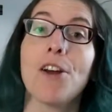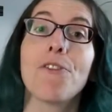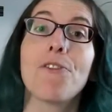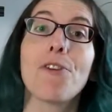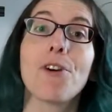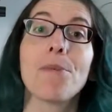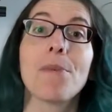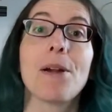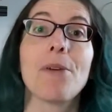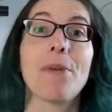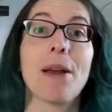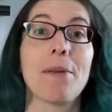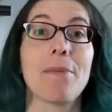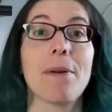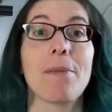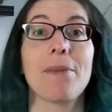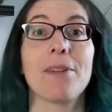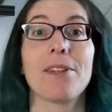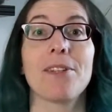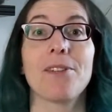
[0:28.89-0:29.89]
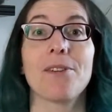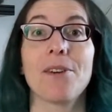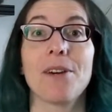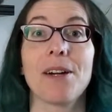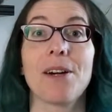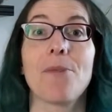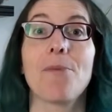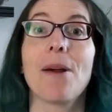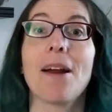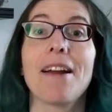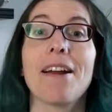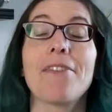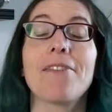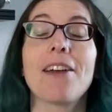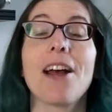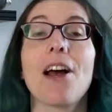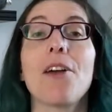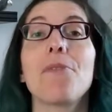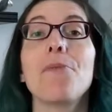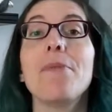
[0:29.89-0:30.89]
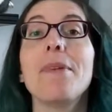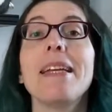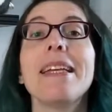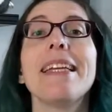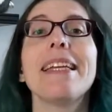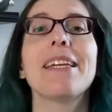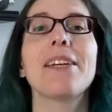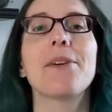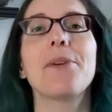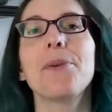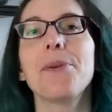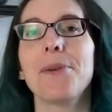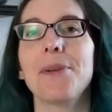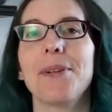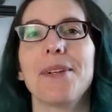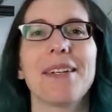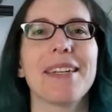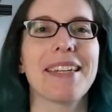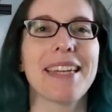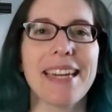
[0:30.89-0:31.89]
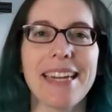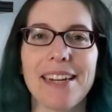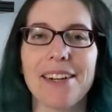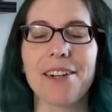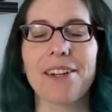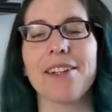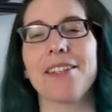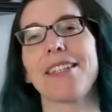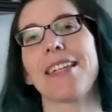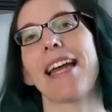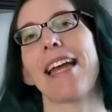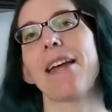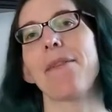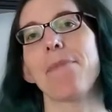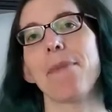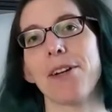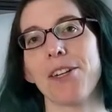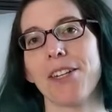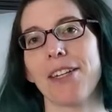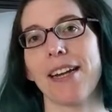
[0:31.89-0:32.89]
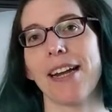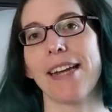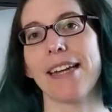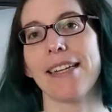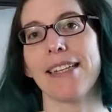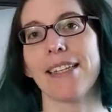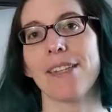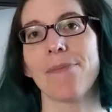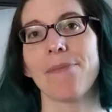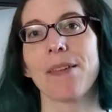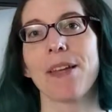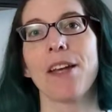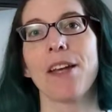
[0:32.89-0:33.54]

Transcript: for my Redbubble store where I've got really cool Geek Girl Skate merchandise.